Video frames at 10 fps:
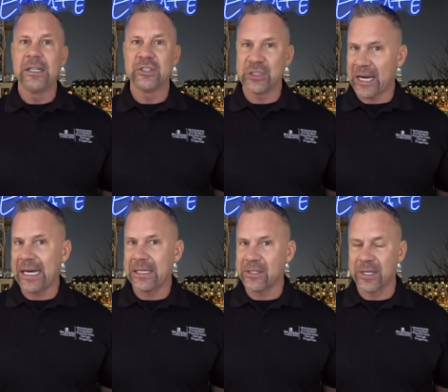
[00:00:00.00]

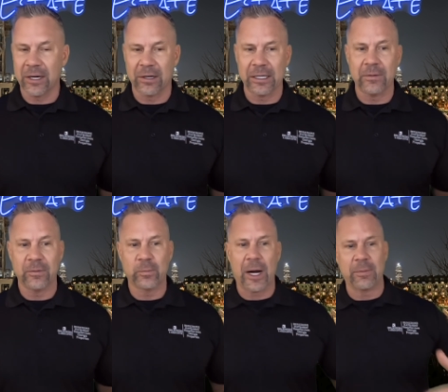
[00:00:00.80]
change there
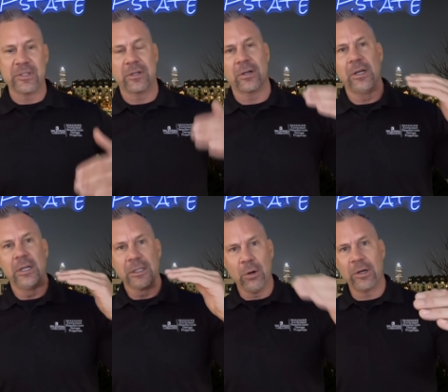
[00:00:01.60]
in properties that are
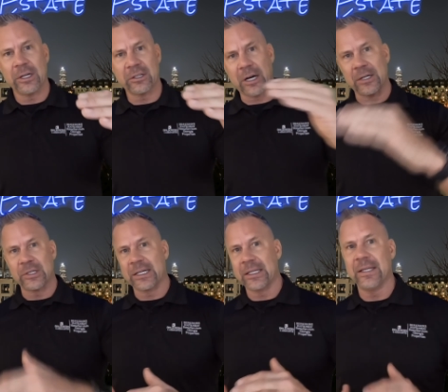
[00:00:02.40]
going under
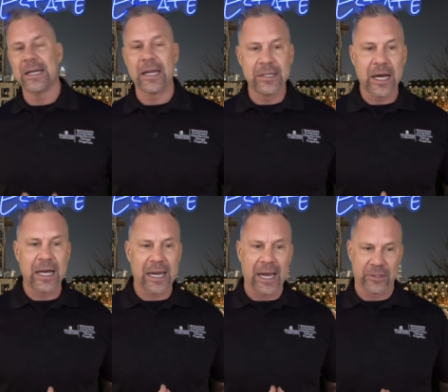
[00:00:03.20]
contract and then
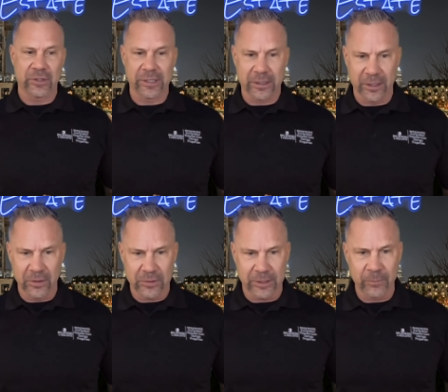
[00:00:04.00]
not actually
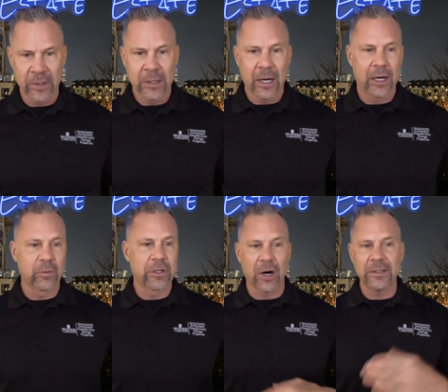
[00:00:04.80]
closing. Uh,
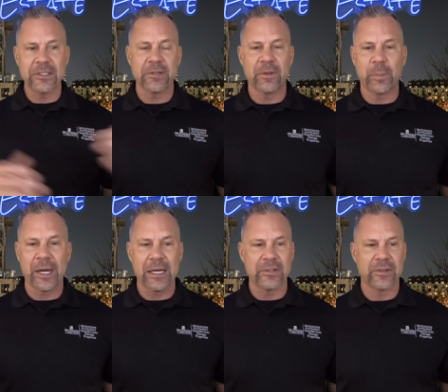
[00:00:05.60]
regardless of the
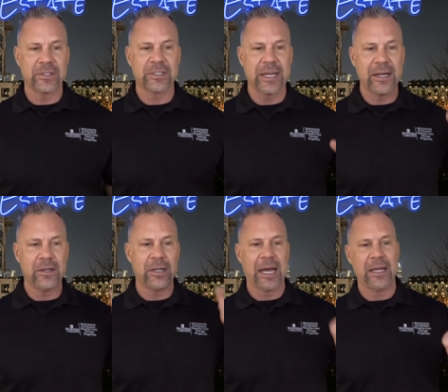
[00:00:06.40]
pace, the
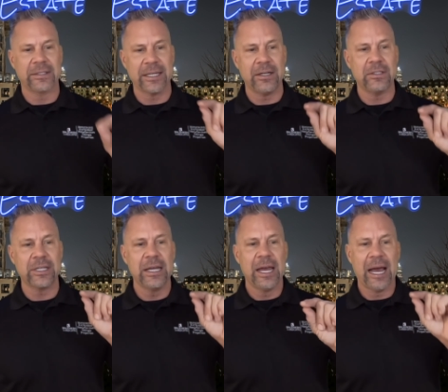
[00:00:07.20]
sale ha sales
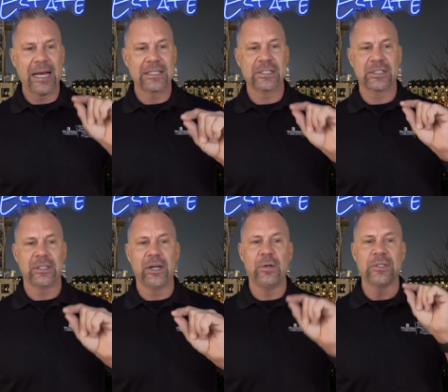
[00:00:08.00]
has
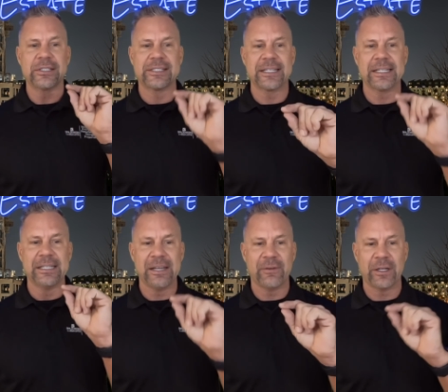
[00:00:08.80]
slowed
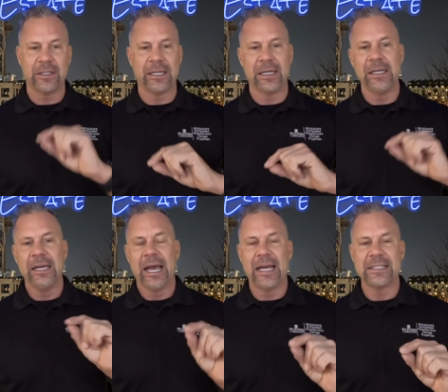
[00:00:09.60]
significantly,
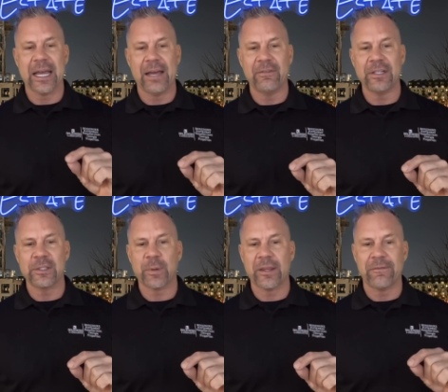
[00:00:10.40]
as
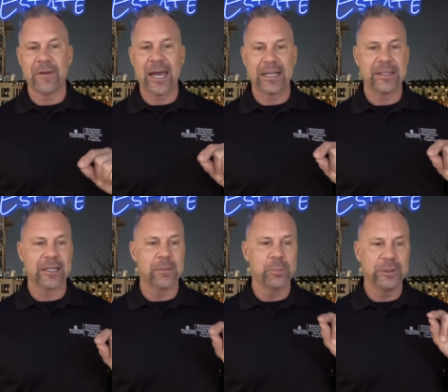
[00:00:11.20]
evidenced by the fact
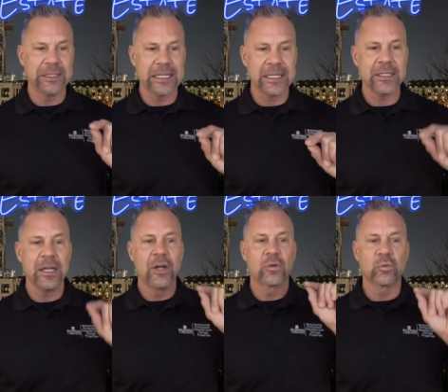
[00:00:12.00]
that completed,
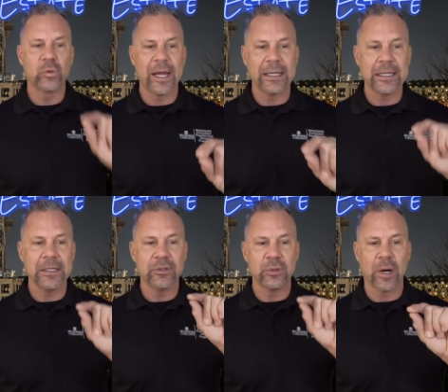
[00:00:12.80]

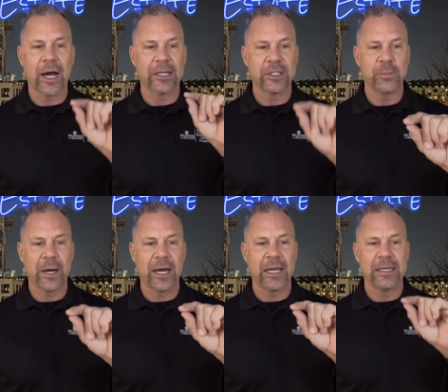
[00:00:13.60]
ready to
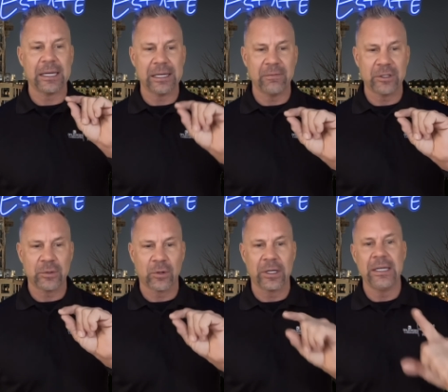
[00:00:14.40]
occupied
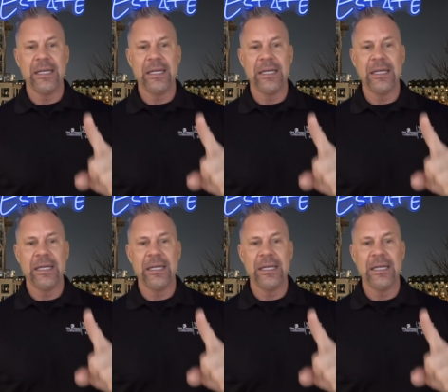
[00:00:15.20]
inventory